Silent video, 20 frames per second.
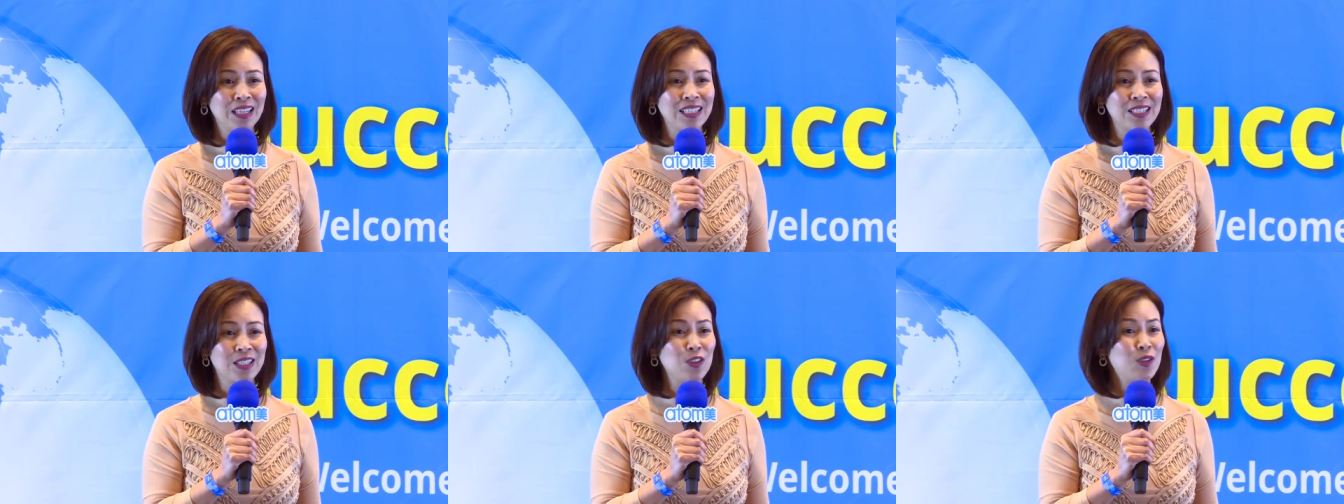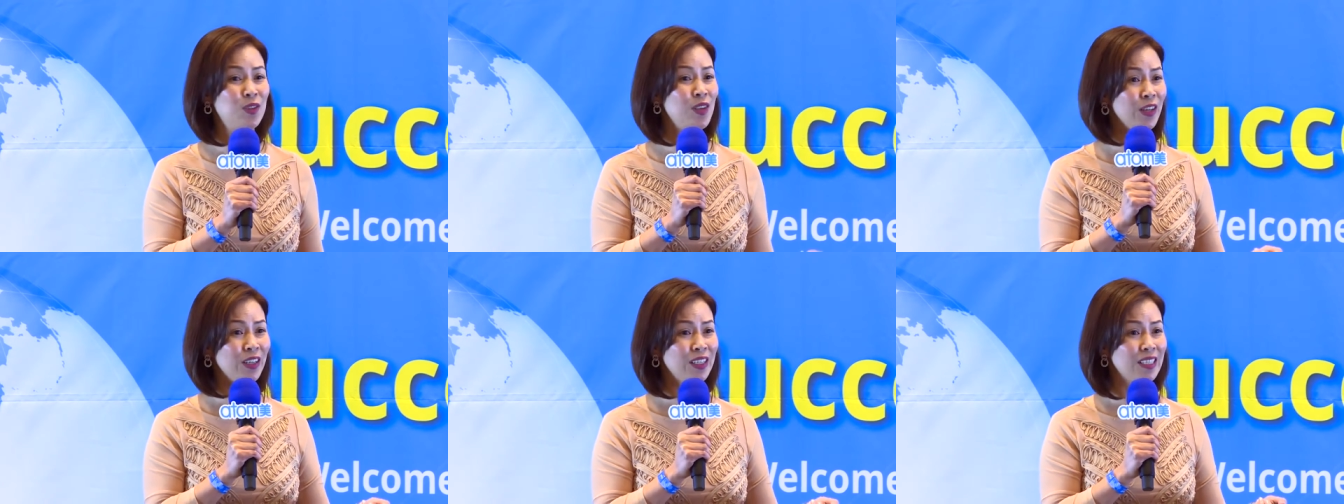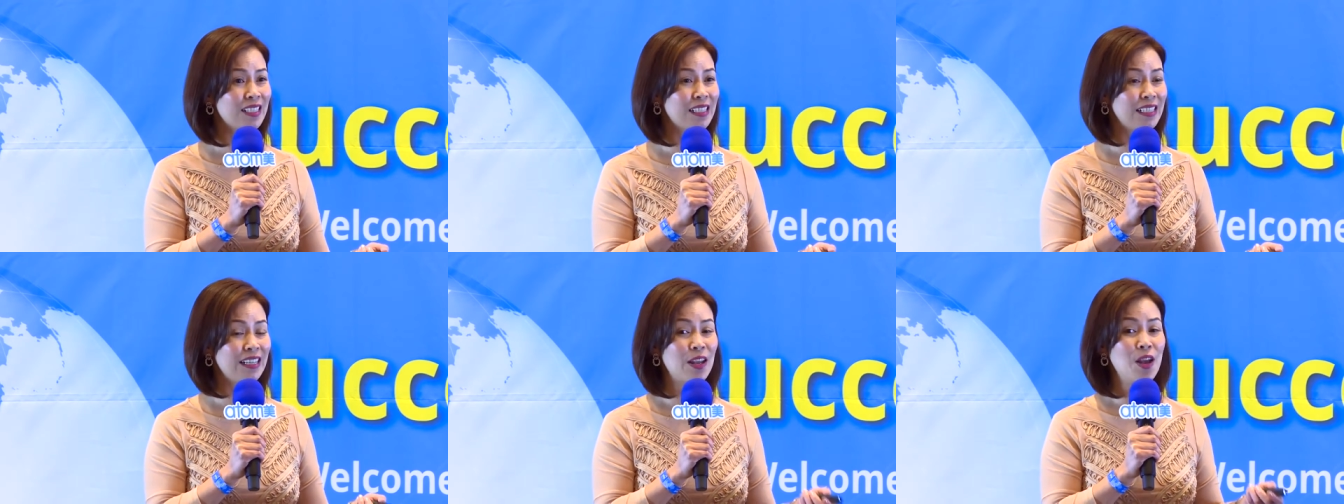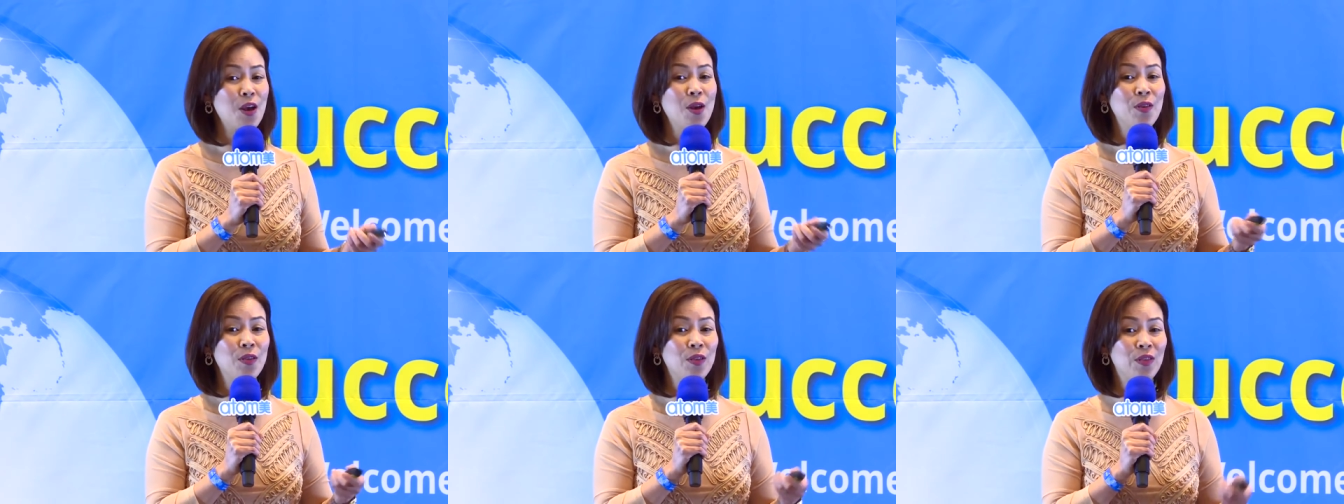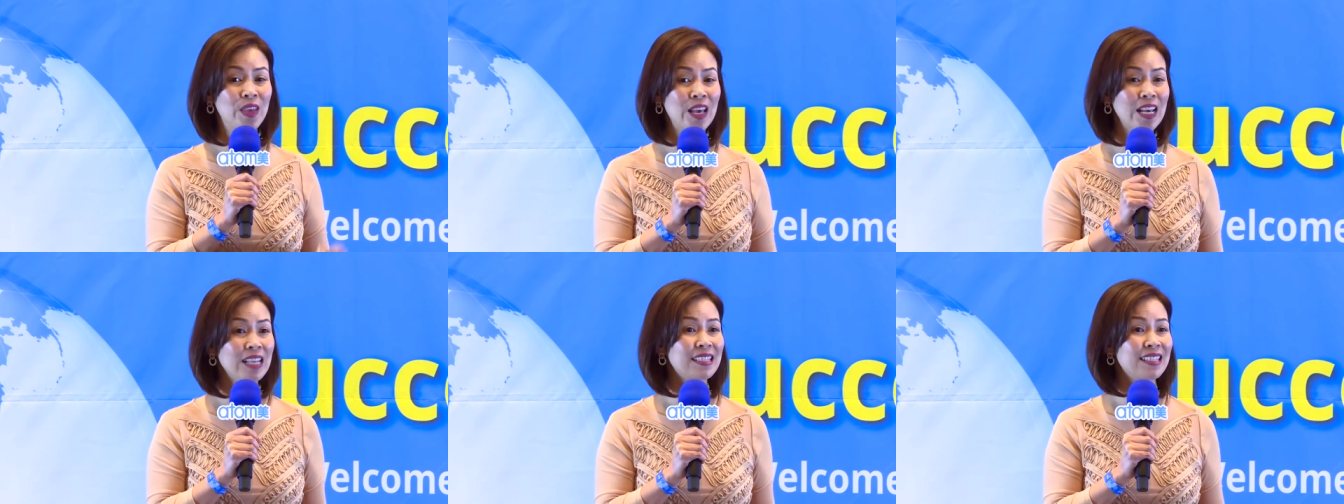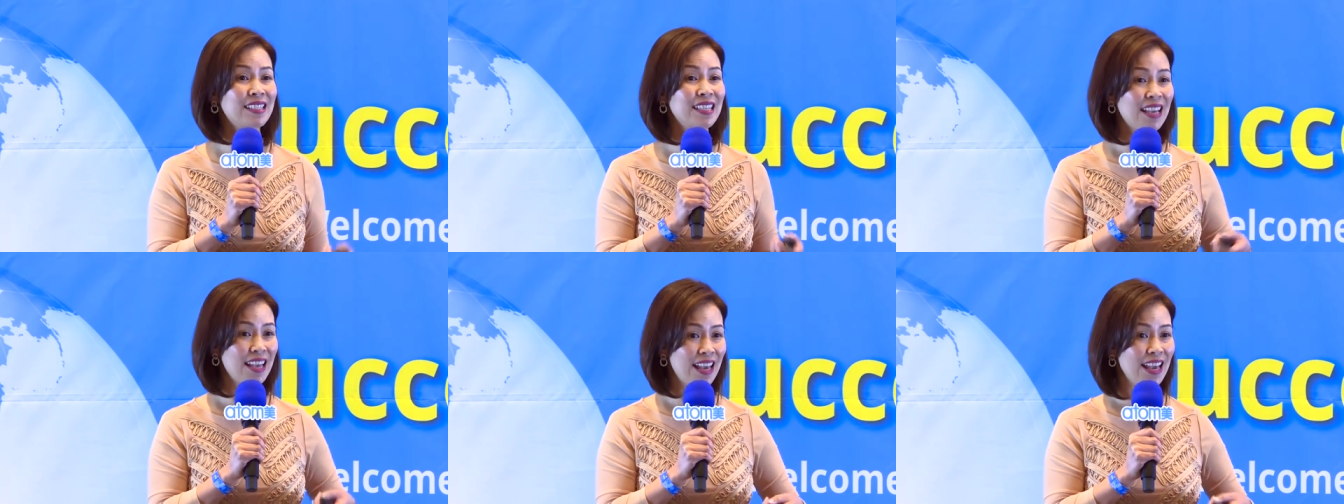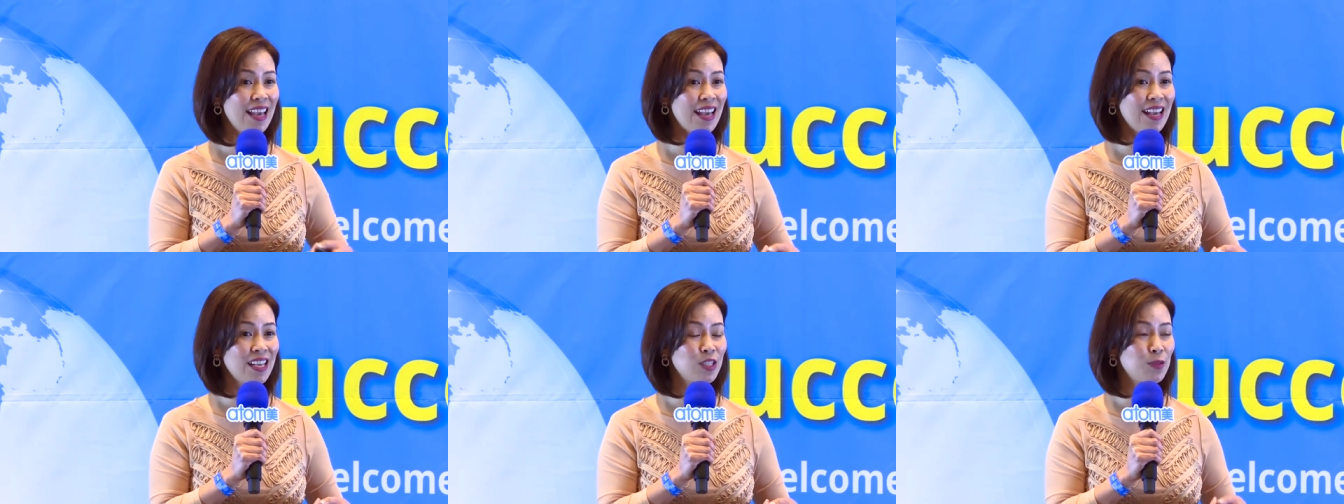So seriously, this
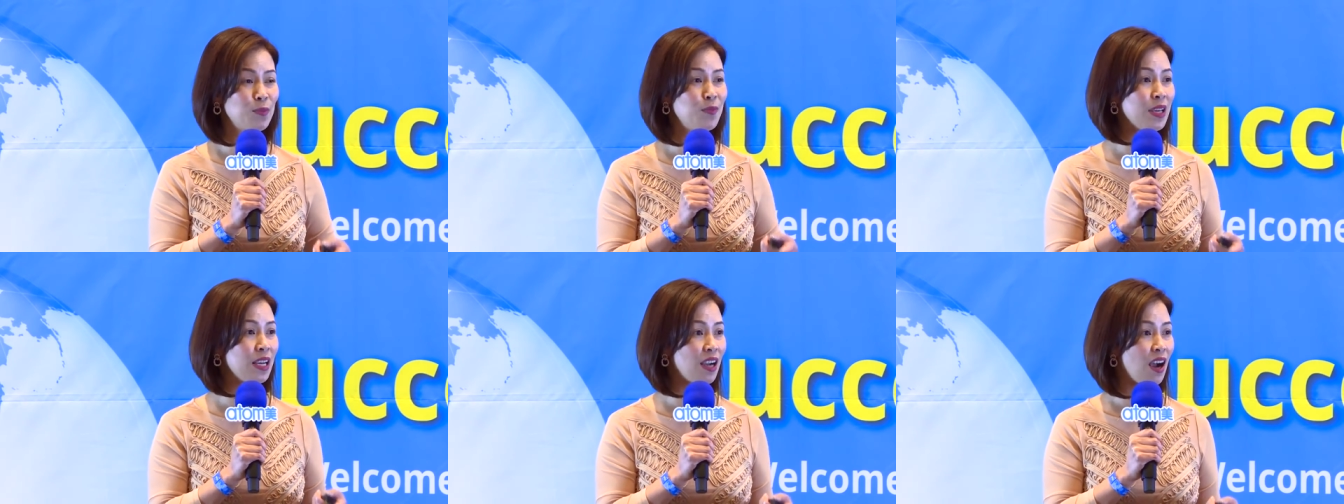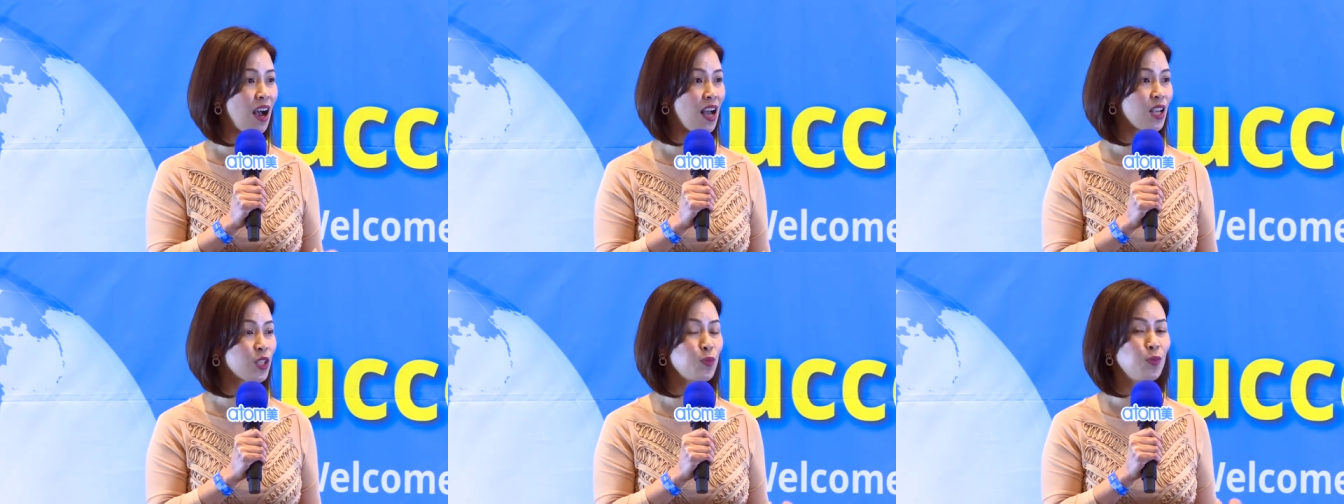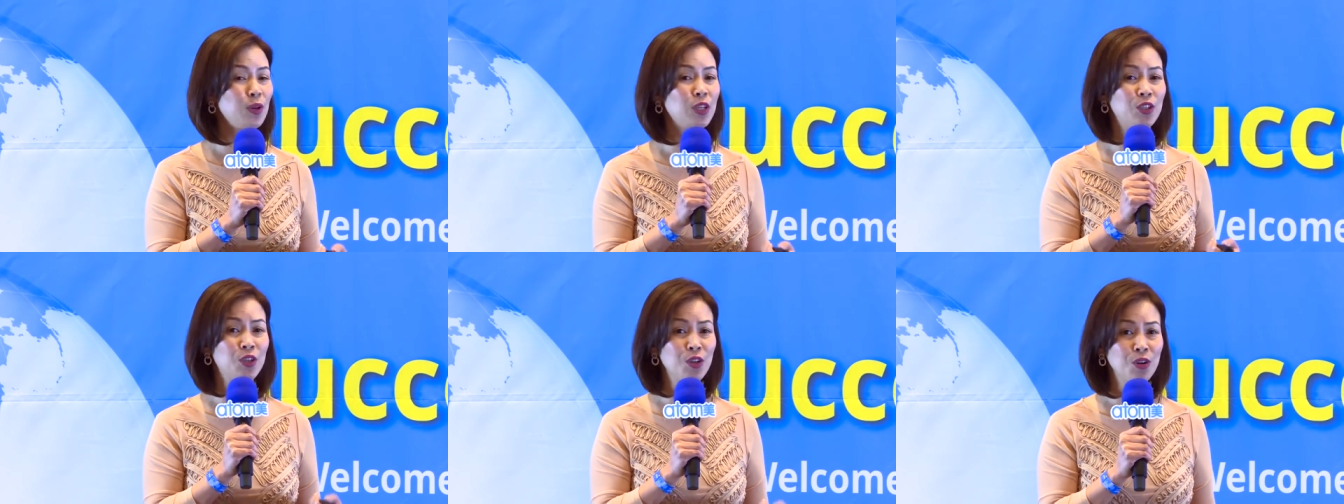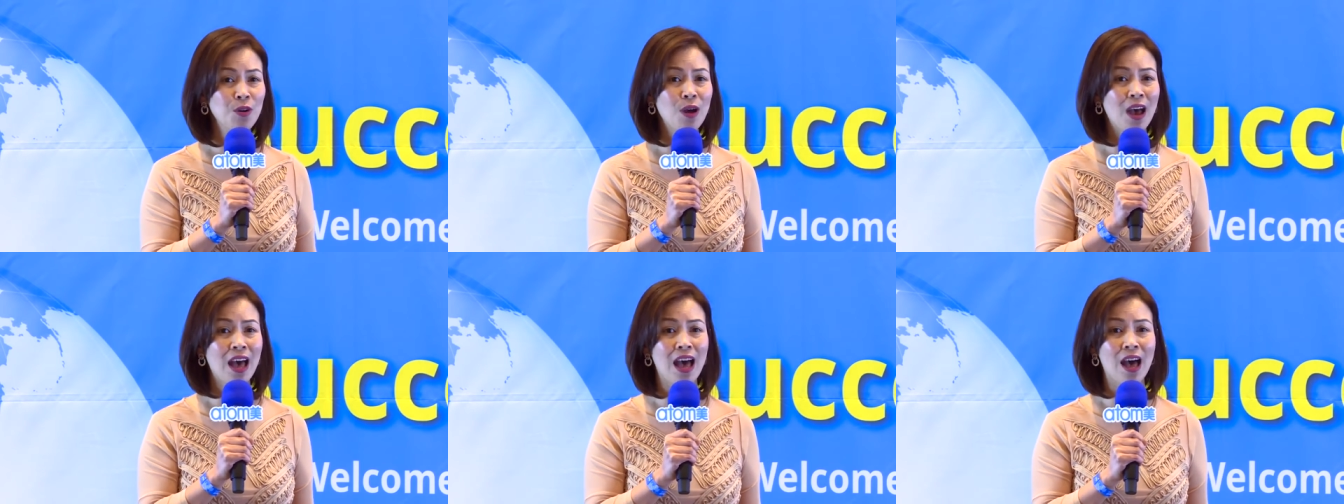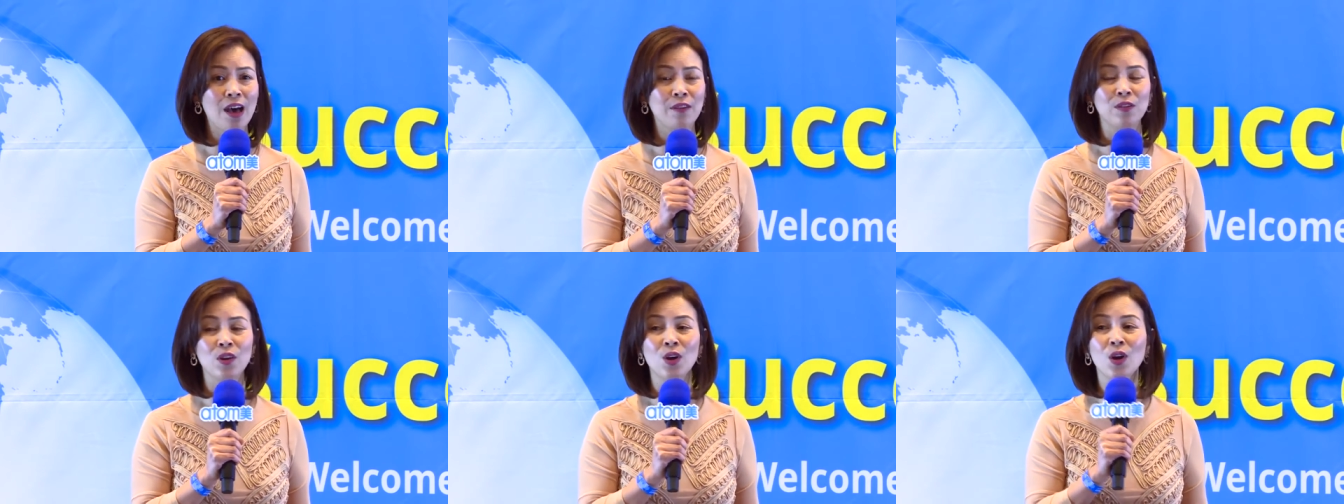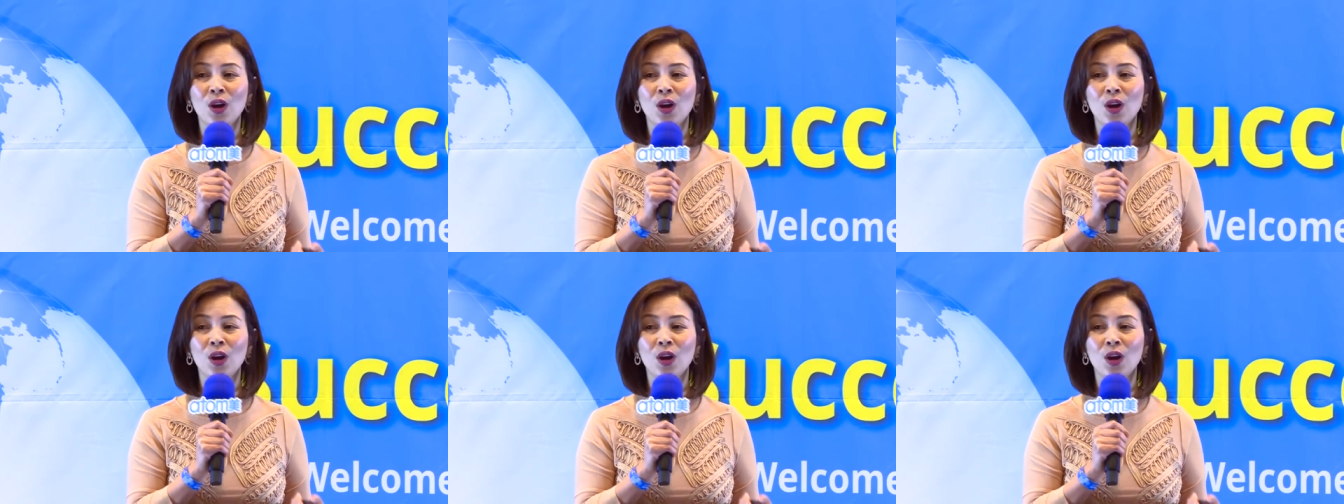is because we do have